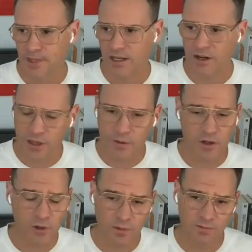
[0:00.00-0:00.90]
you know, they
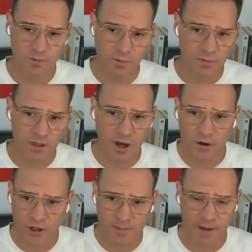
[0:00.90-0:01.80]
would, tr- the
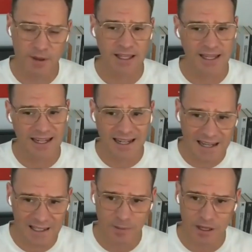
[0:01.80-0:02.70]
owners might be like
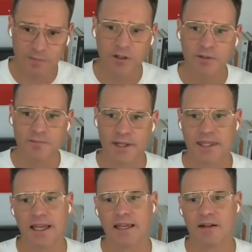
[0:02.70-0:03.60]
nice people, but
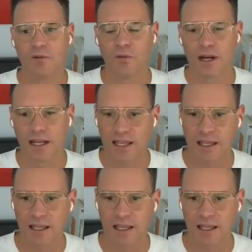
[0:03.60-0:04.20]
then when it